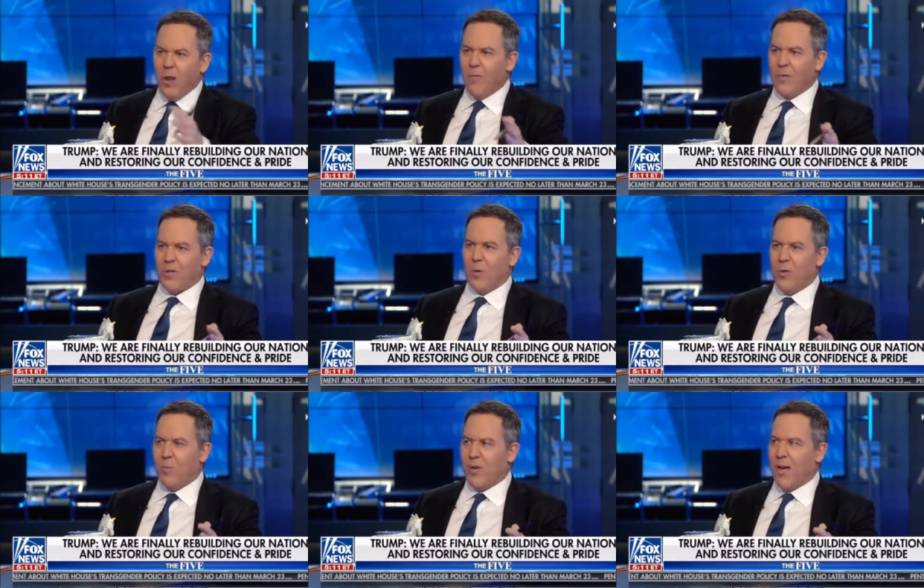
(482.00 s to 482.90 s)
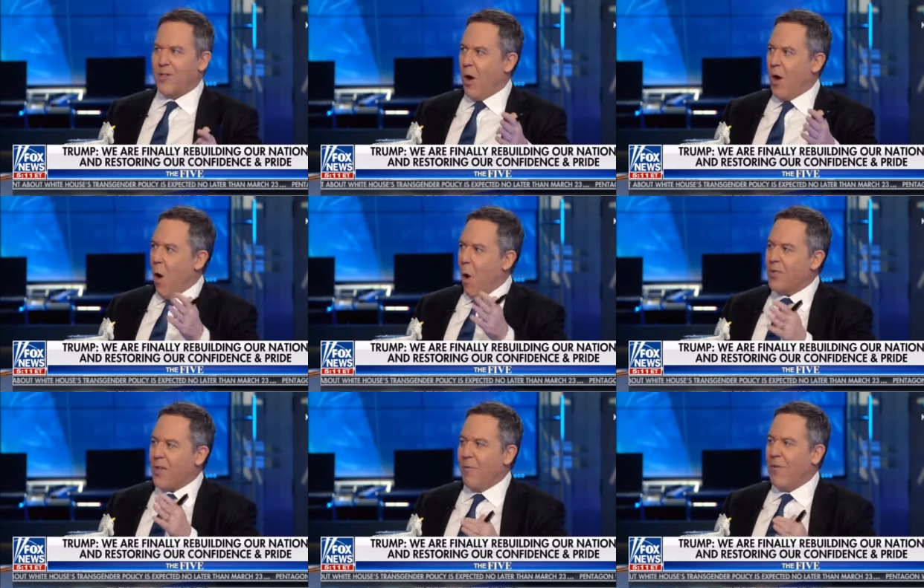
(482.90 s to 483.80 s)
all of us do, is because
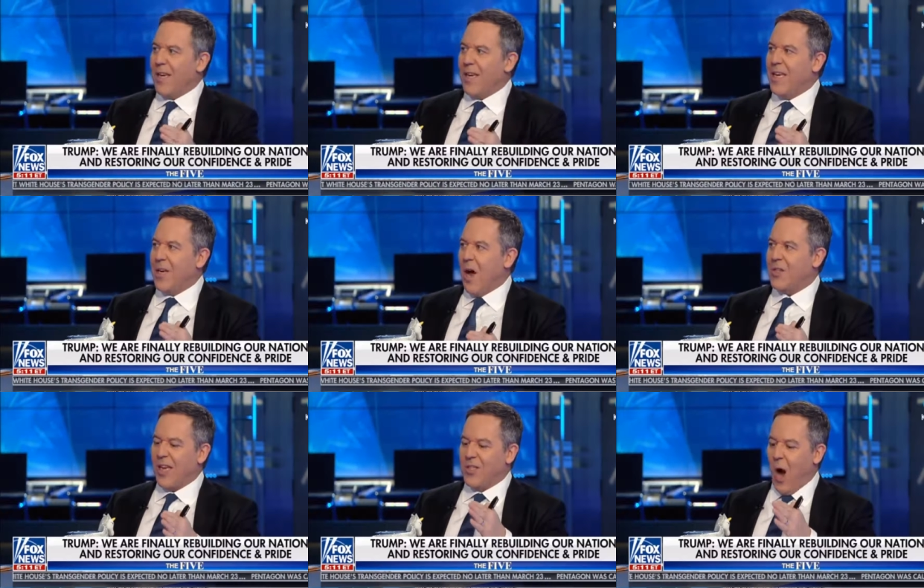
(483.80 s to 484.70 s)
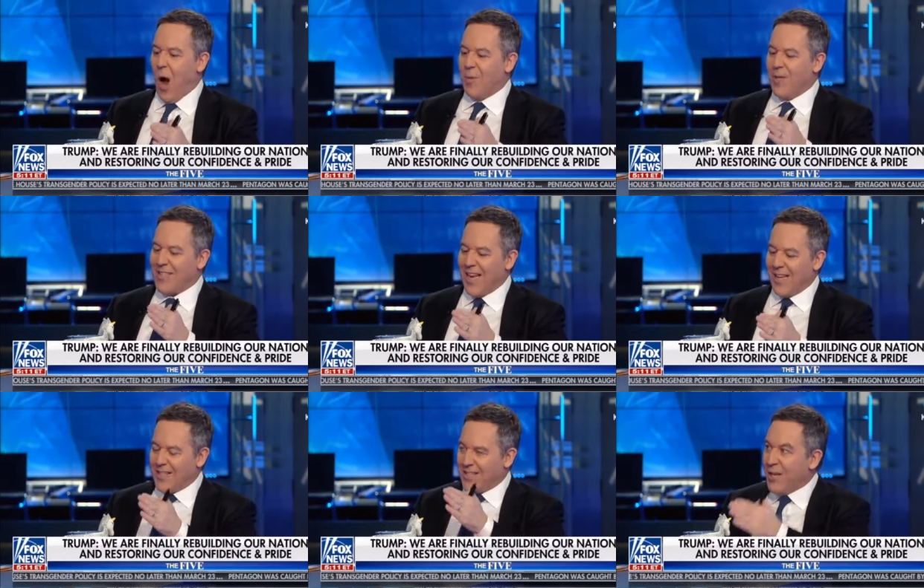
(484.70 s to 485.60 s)
almost everything he does is common
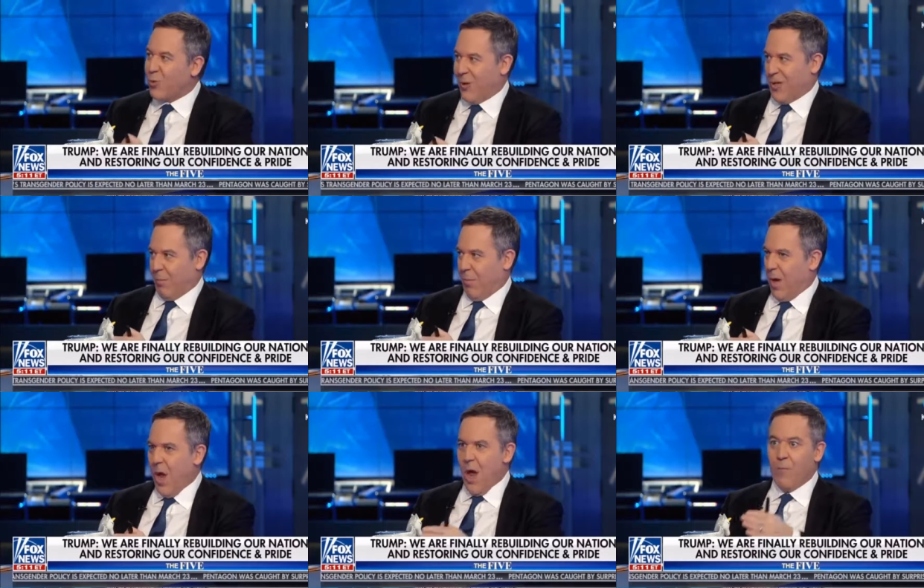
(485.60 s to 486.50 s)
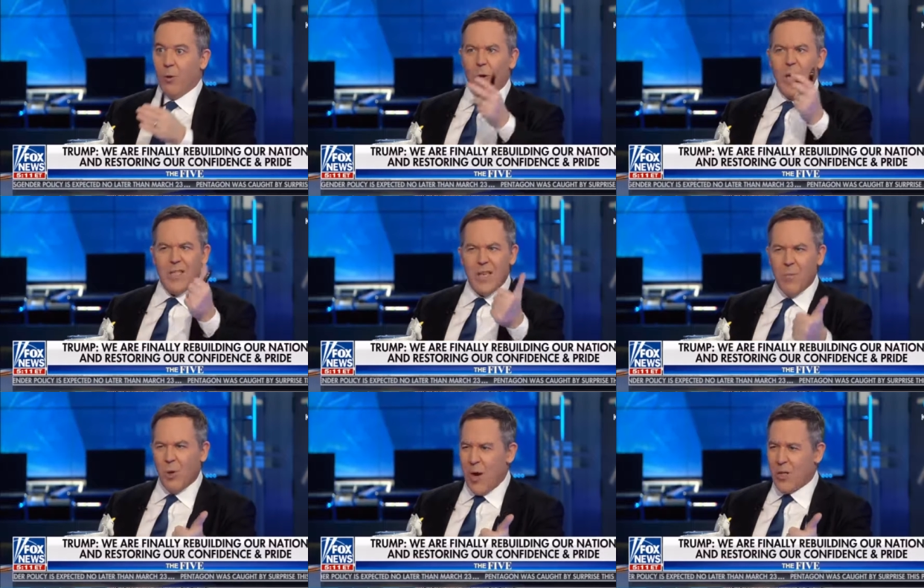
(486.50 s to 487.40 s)
sense centrism. If you look at his
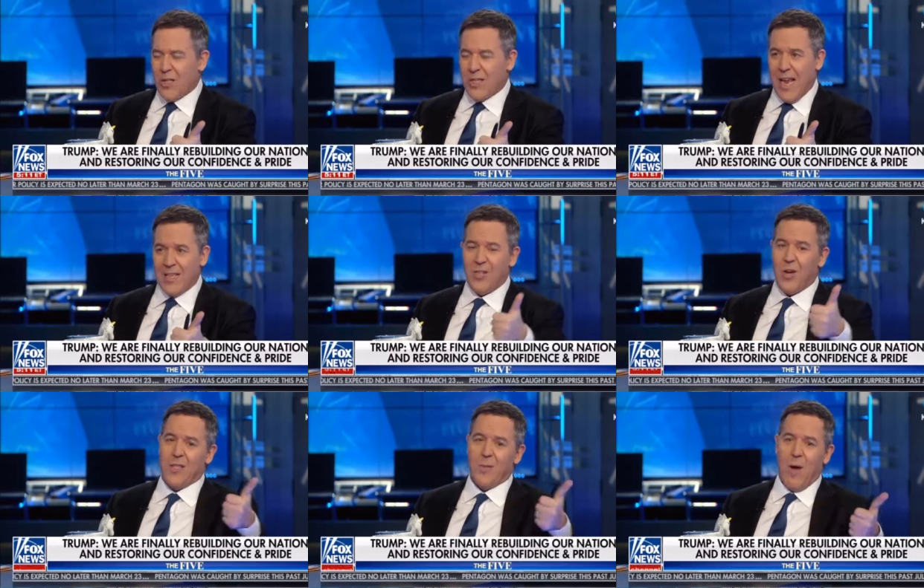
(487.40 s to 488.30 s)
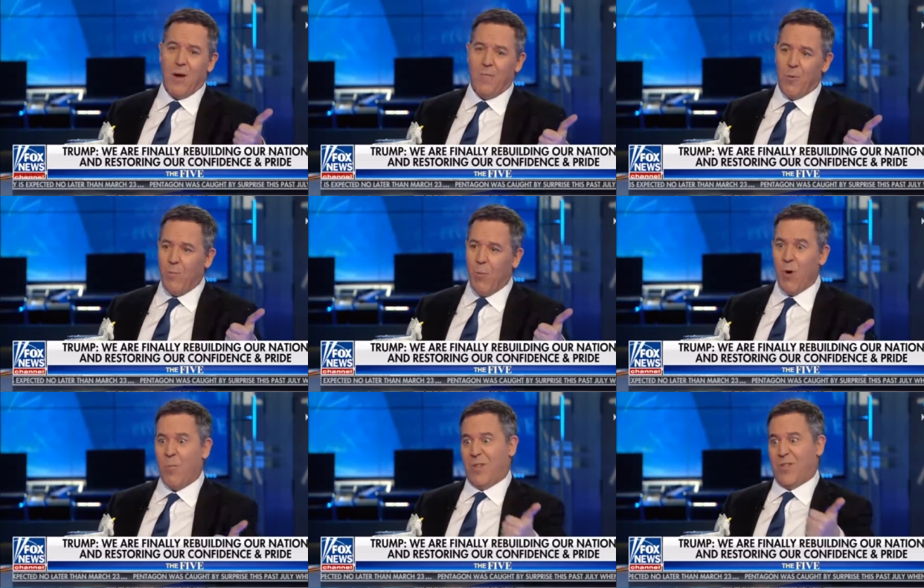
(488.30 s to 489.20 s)
immigration stance, he talks about enforced
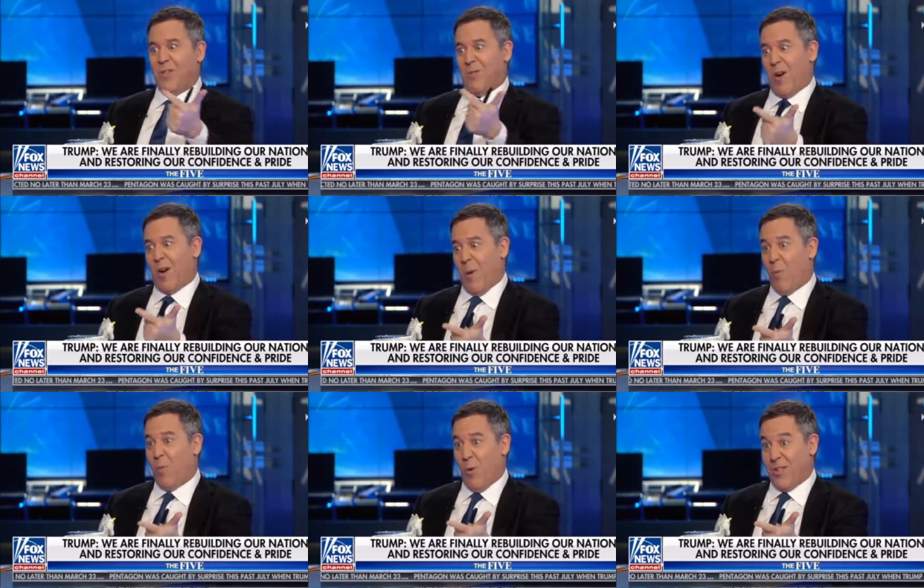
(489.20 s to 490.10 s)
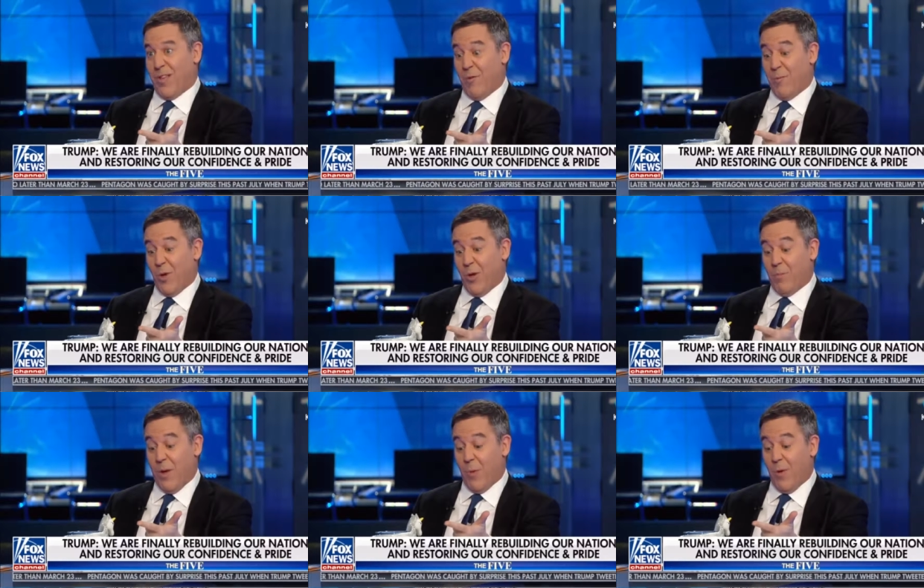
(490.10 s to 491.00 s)
border, but he's also talking about 1.7 million
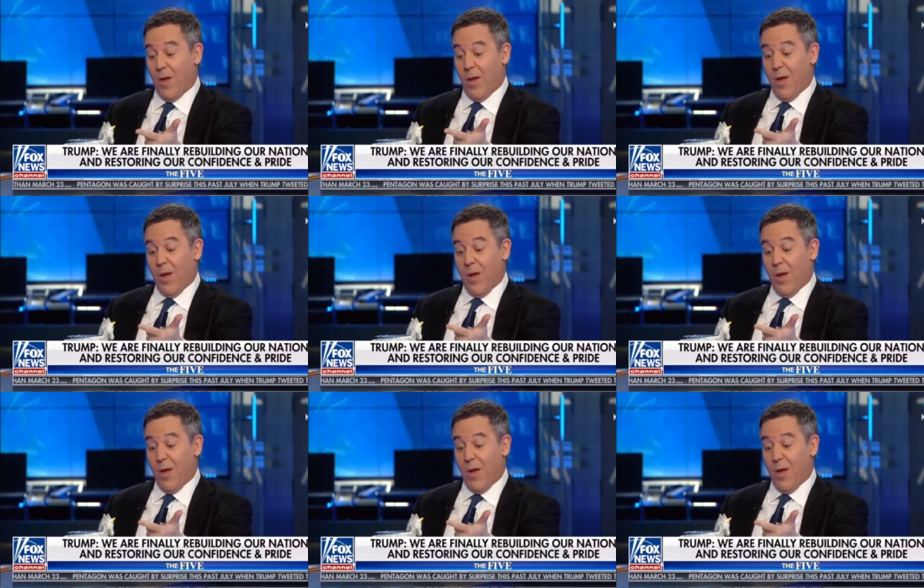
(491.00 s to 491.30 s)
people.